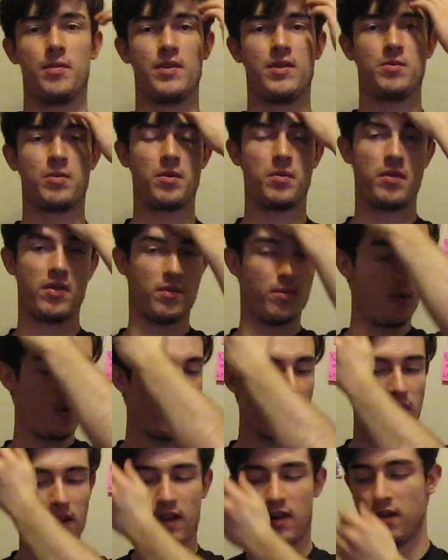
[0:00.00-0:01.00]
It's Bring Me the
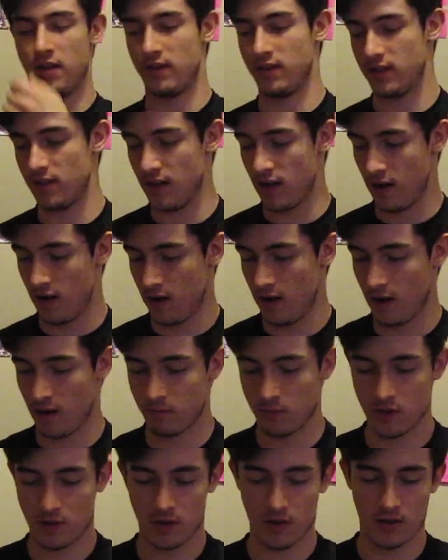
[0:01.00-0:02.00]
Boa here, and today
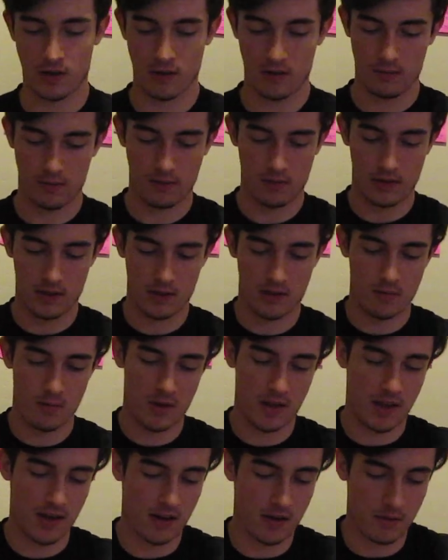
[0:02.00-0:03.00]
this is gonna be
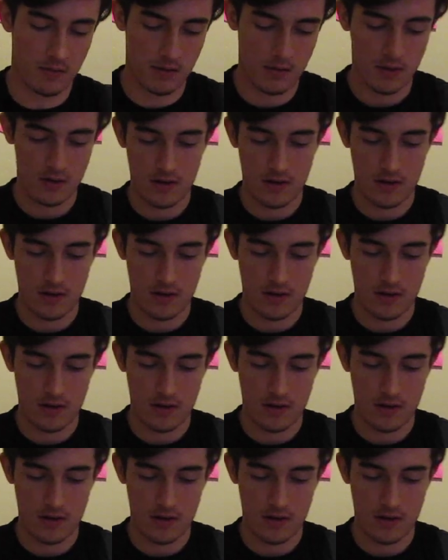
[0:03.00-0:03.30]
like a